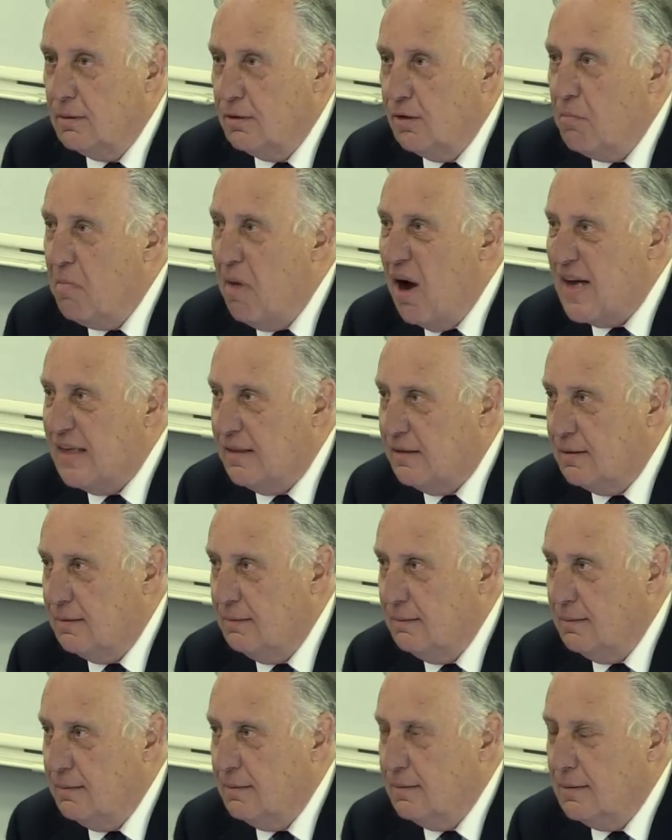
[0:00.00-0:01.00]
the might
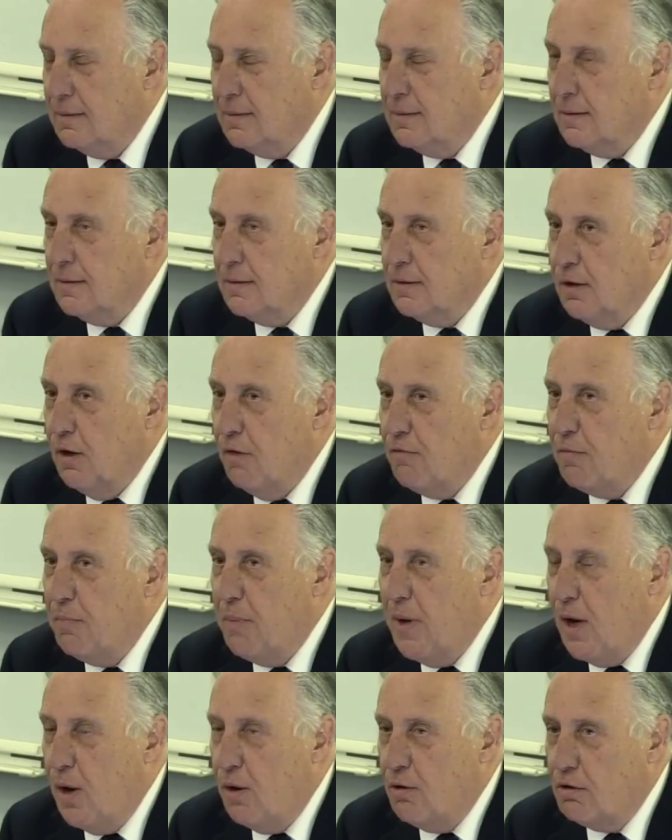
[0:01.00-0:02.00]
of the
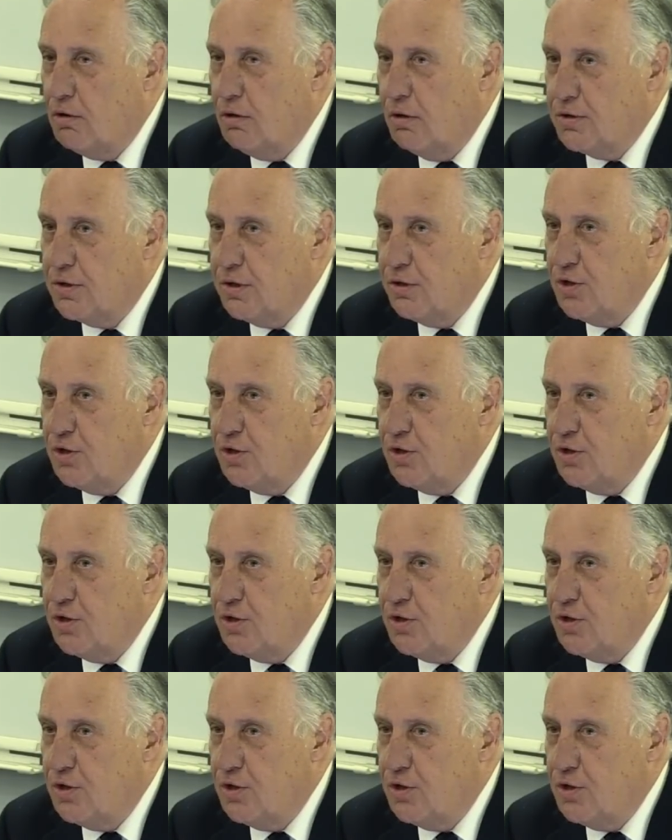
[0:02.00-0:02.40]
power across